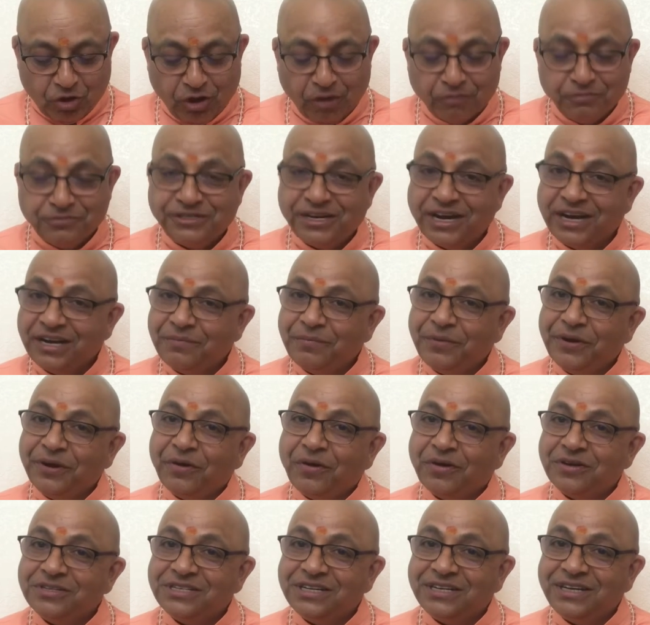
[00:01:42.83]
object
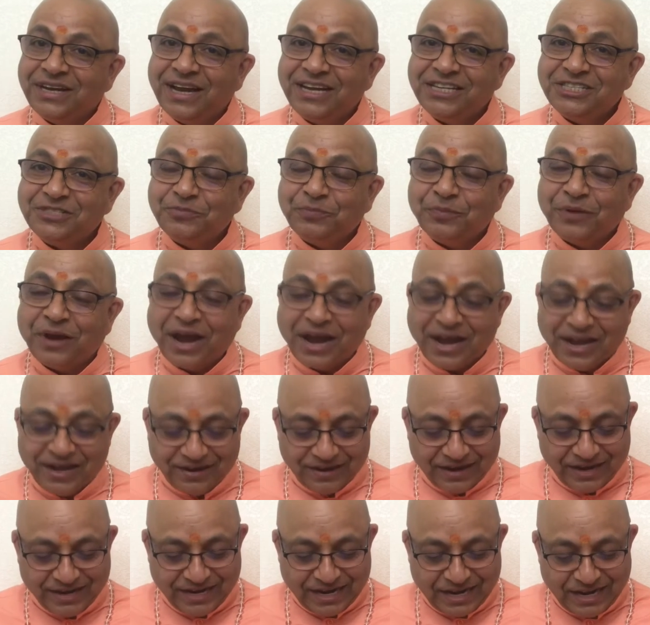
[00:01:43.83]
because it has
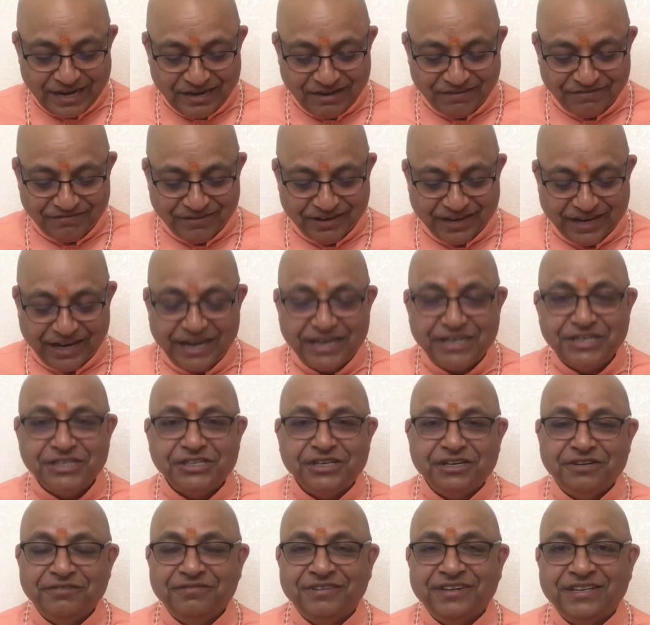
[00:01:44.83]
prior
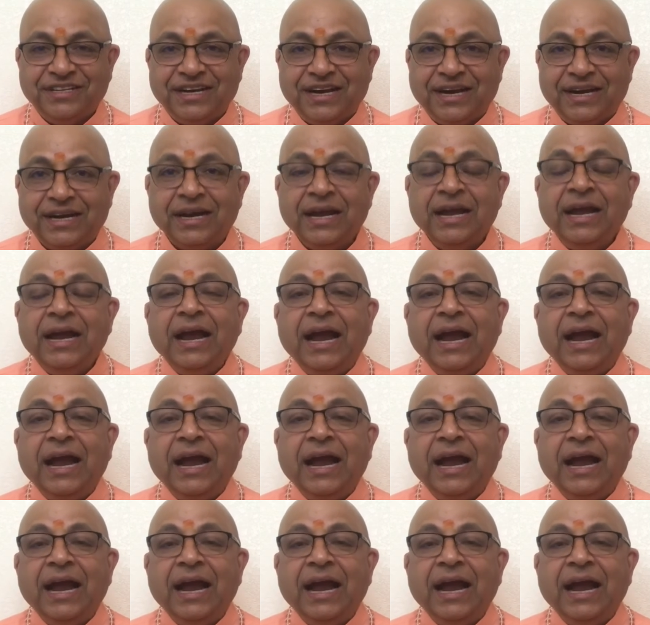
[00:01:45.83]
identification with it.